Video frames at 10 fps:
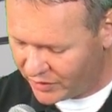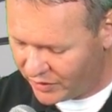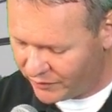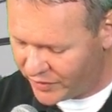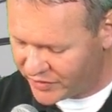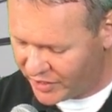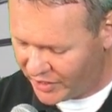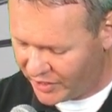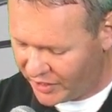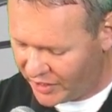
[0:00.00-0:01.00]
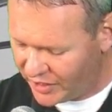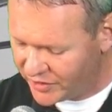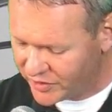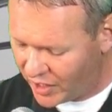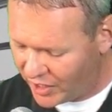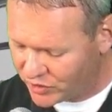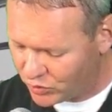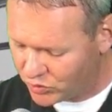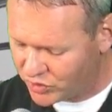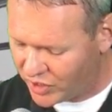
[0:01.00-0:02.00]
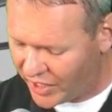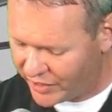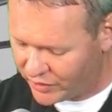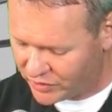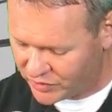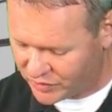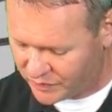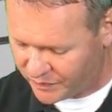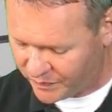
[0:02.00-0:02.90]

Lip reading: the visiting East High School Tigers